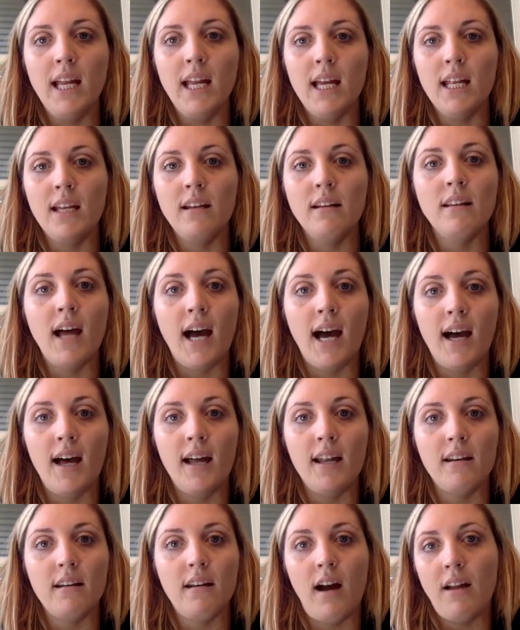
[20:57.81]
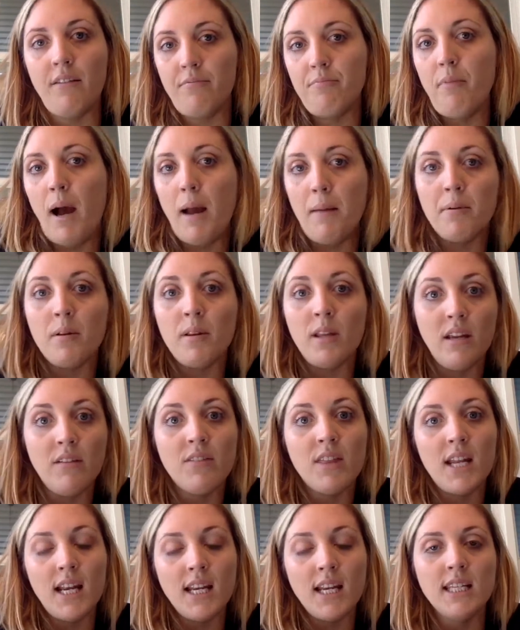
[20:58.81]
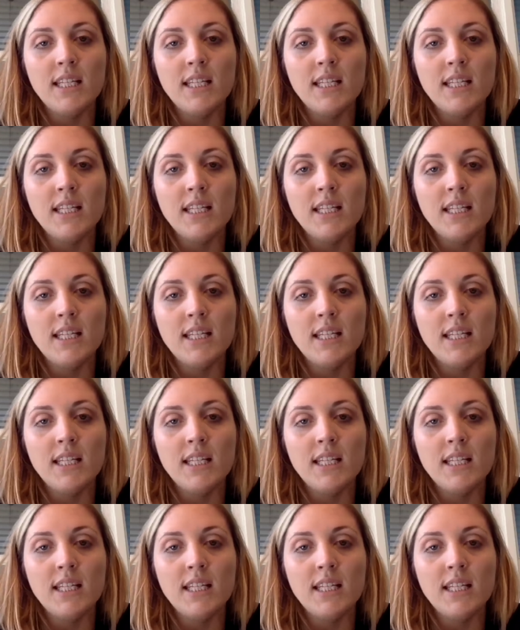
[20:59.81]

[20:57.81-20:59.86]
And that I believe that